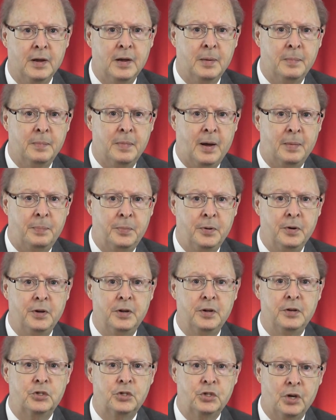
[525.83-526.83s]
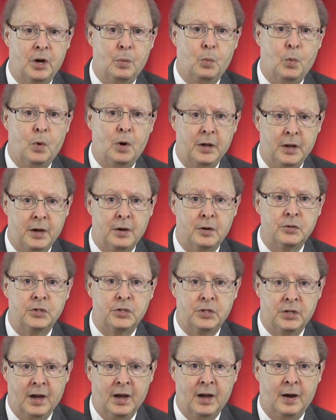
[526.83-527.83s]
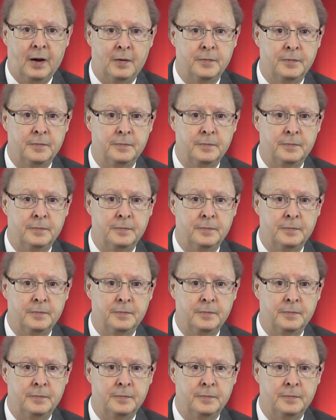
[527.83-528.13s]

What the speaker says: by putting someone else down.